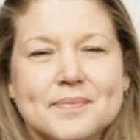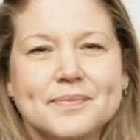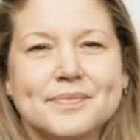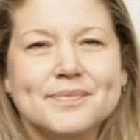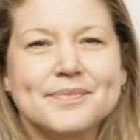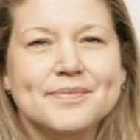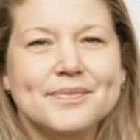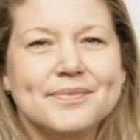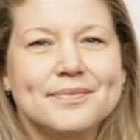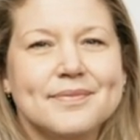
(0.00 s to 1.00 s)

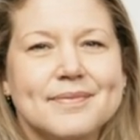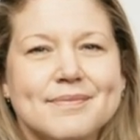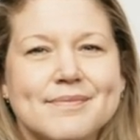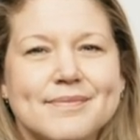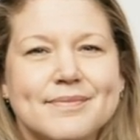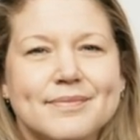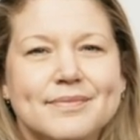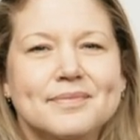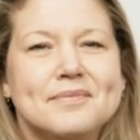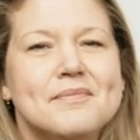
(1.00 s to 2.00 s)

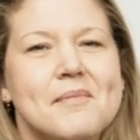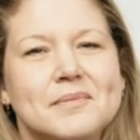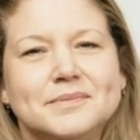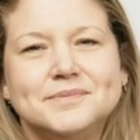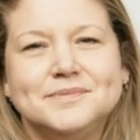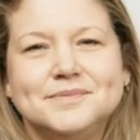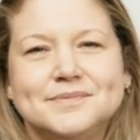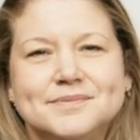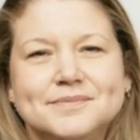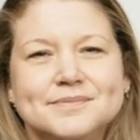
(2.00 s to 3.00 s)

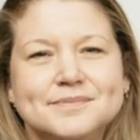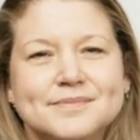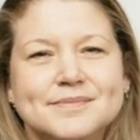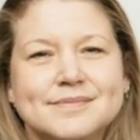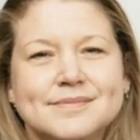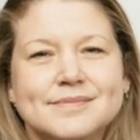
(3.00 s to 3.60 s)
No words are spoken by the person on screen.